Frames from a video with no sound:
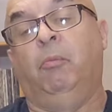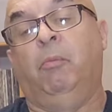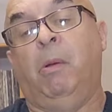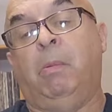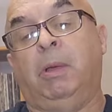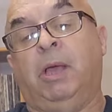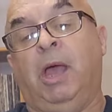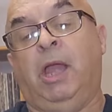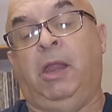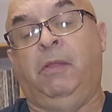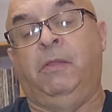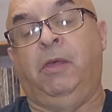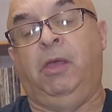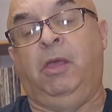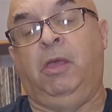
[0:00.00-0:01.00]

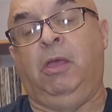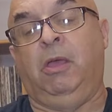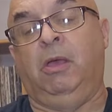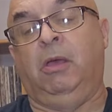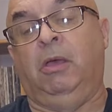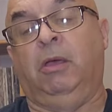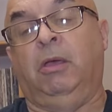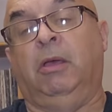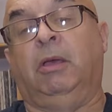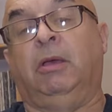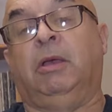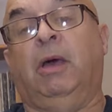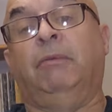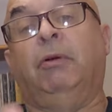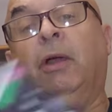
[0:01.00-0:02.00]
replicating the
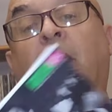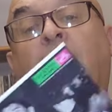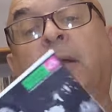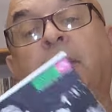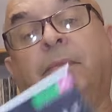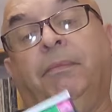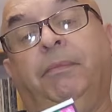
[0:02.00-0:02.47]
cover art.